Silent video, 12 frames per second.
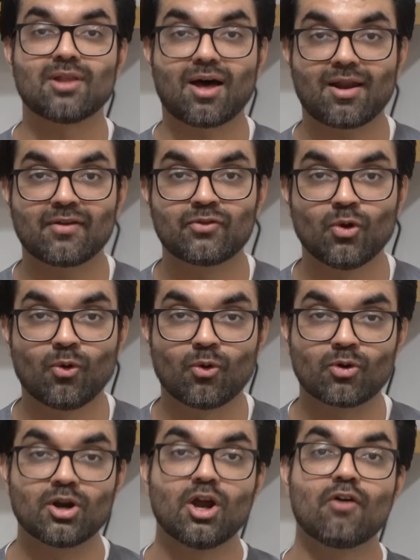a lot of
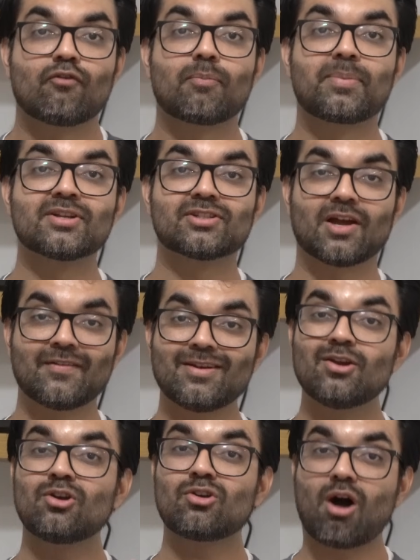door for
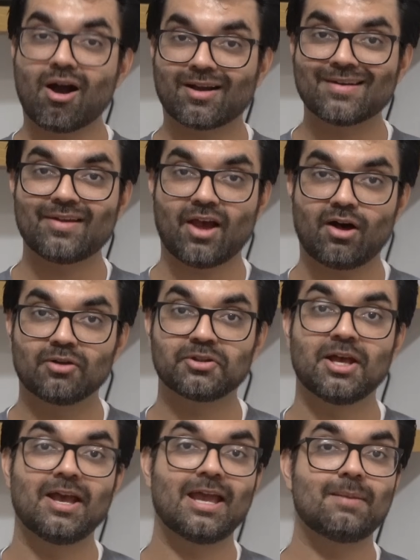preserving cognitive health